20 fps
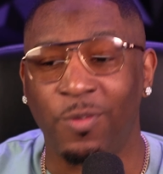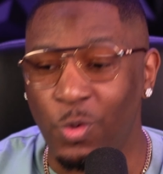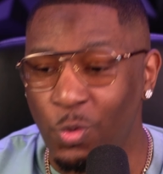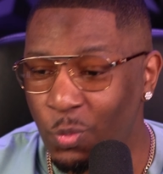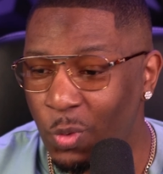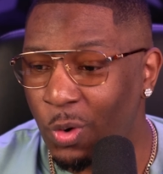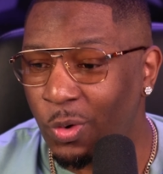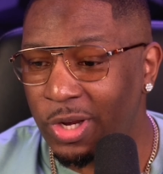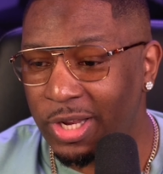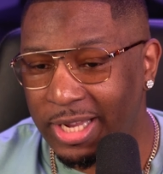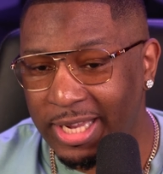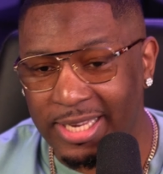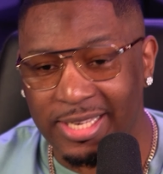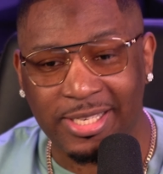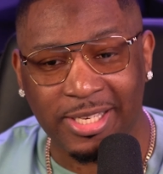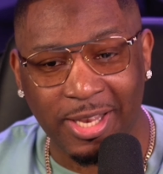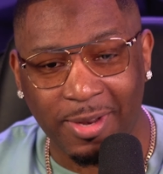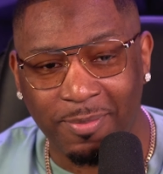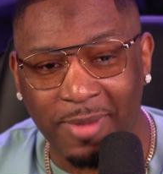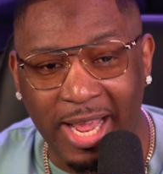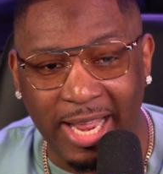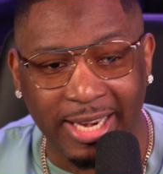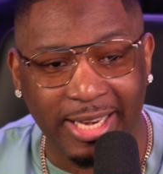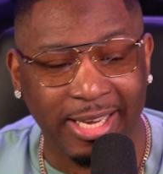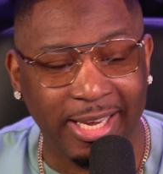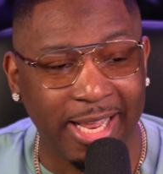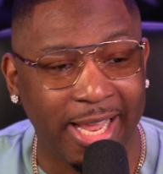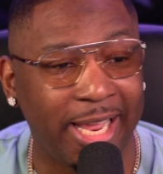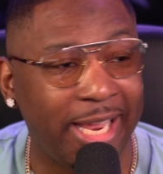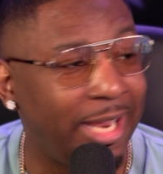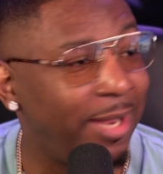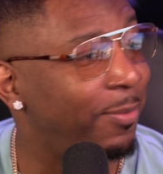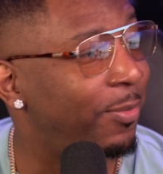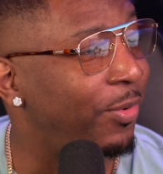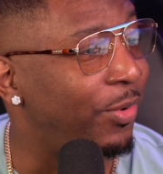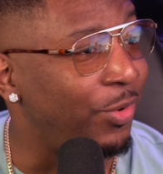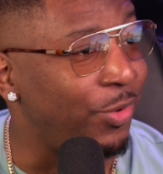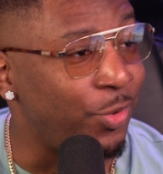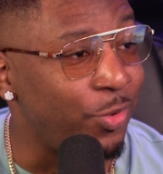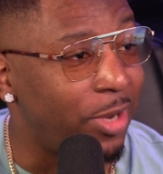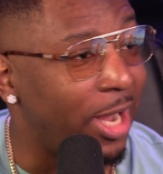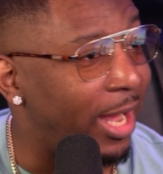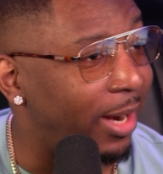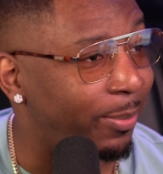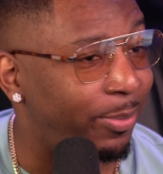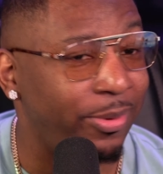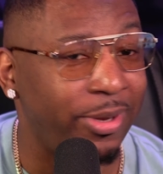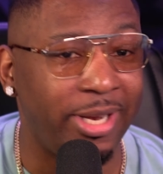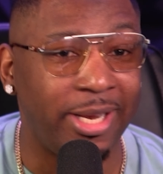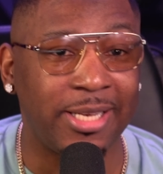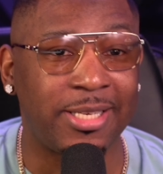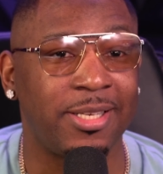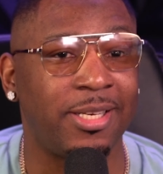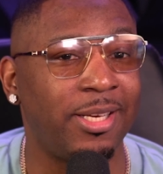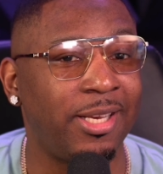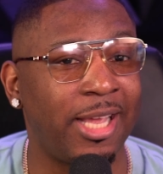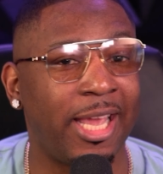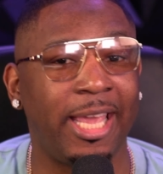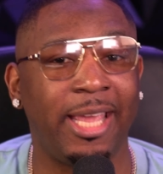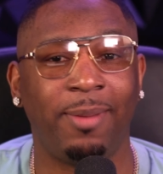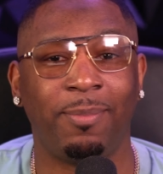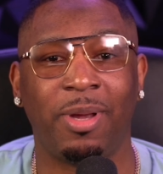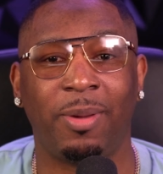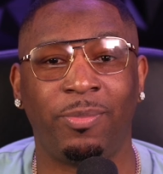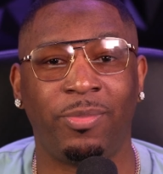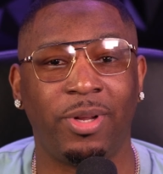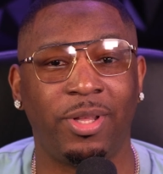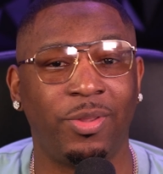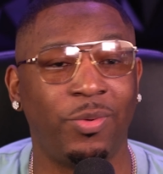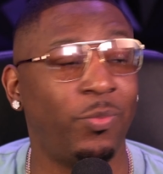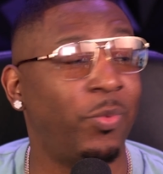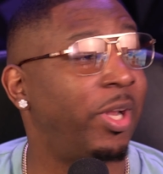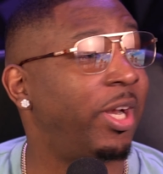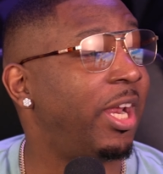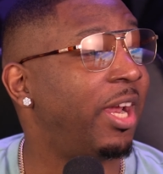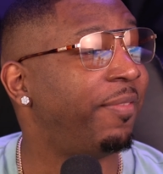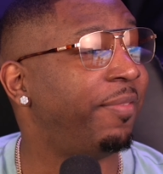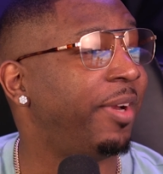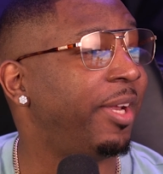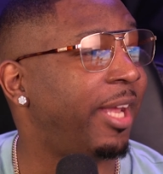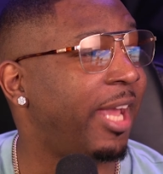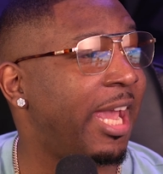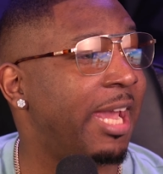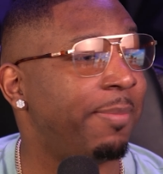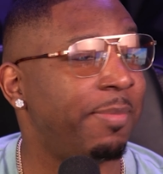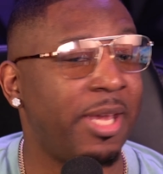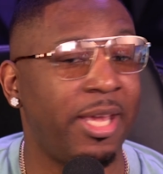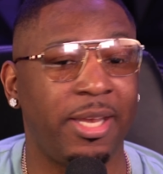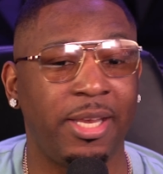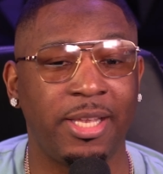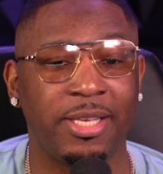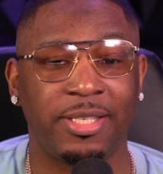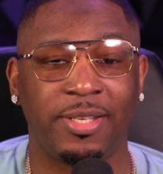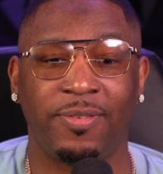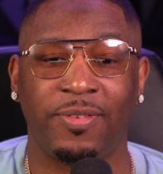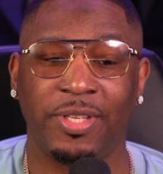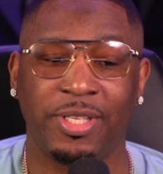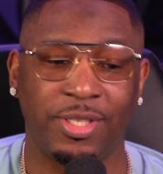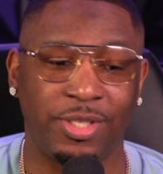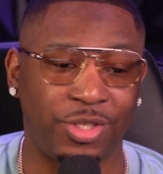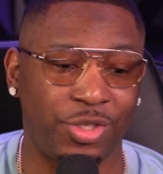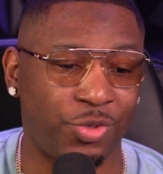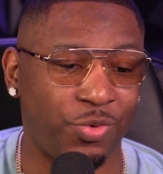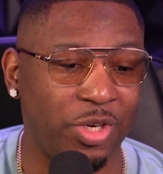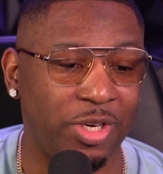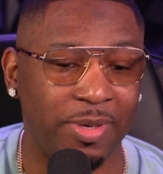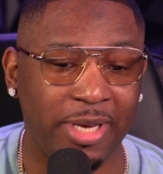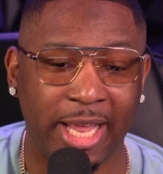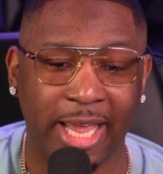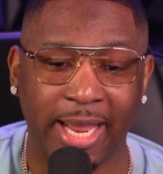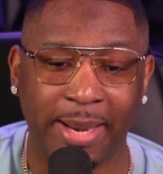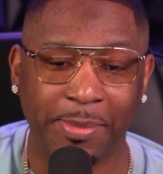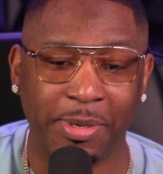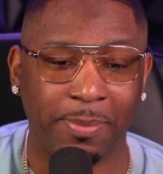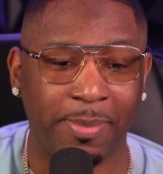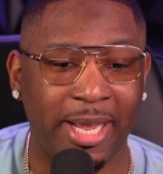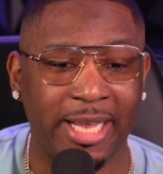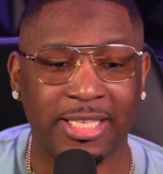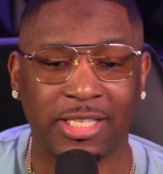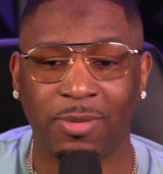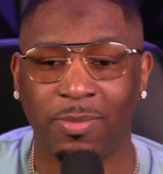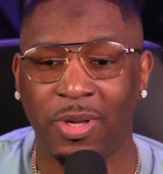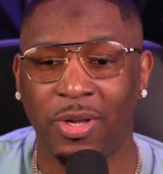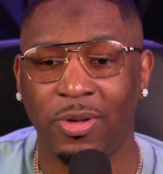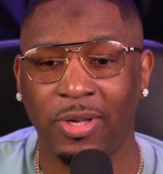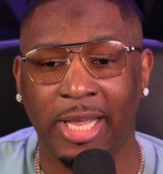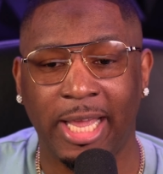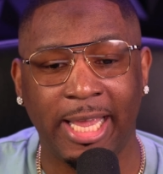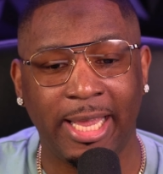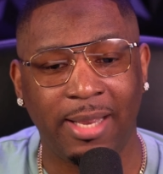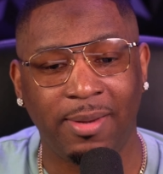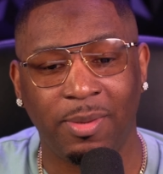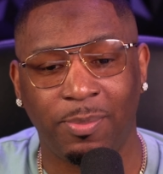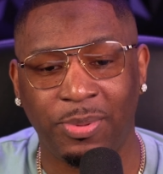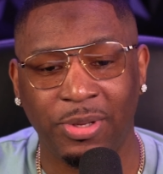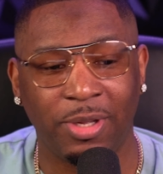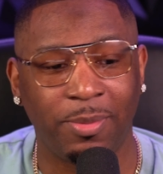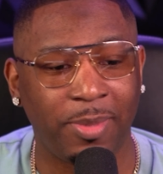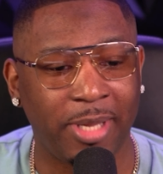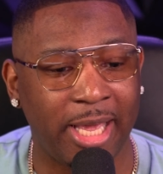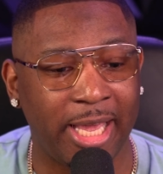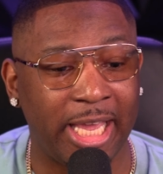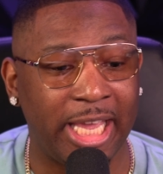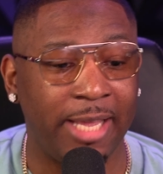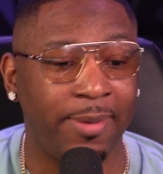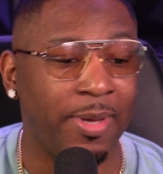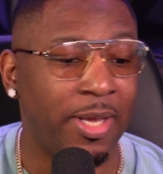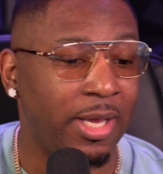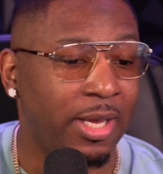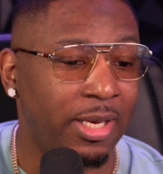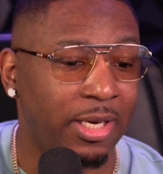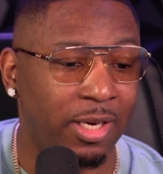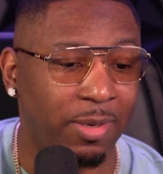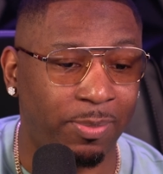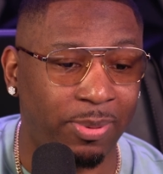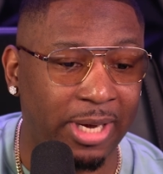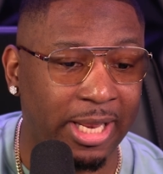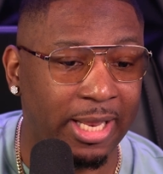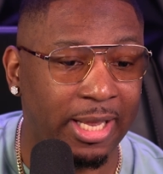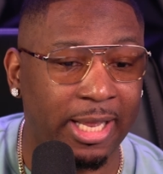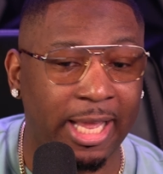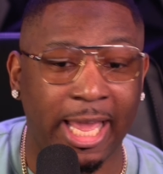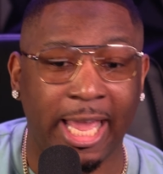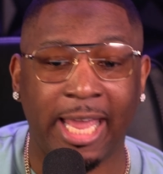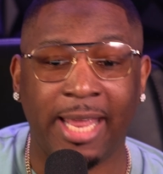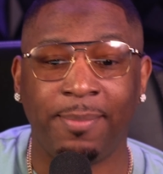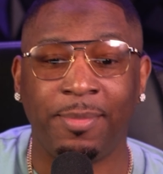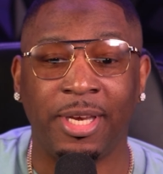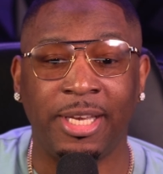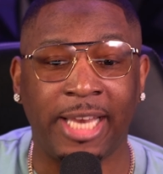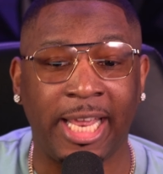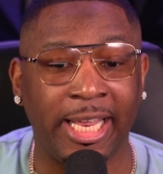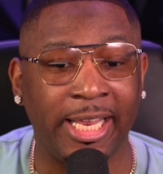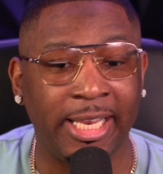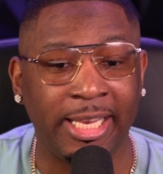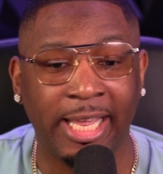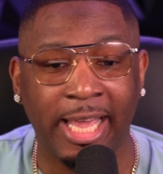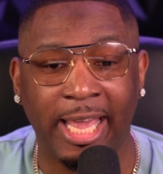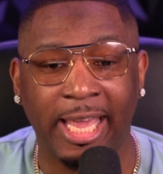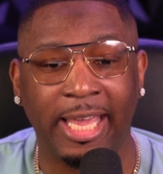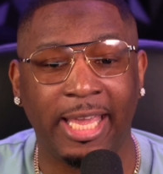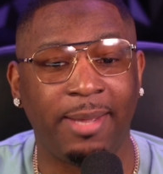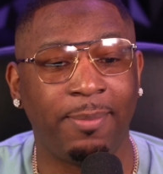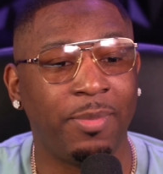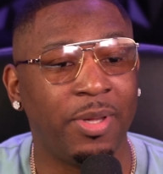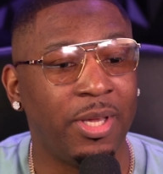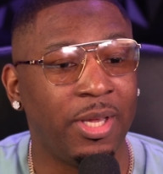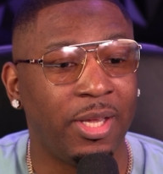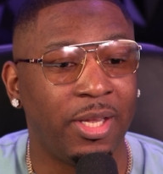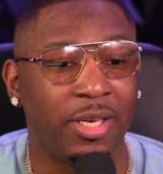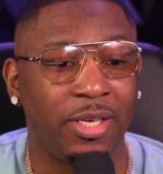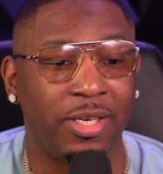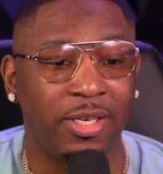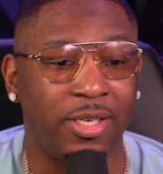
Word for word: If you want to get something out of the game, you got to put into the game, my brother. Whatever game that is, if it's a street game, the basketball game, the pimp game, the player game, the dating game,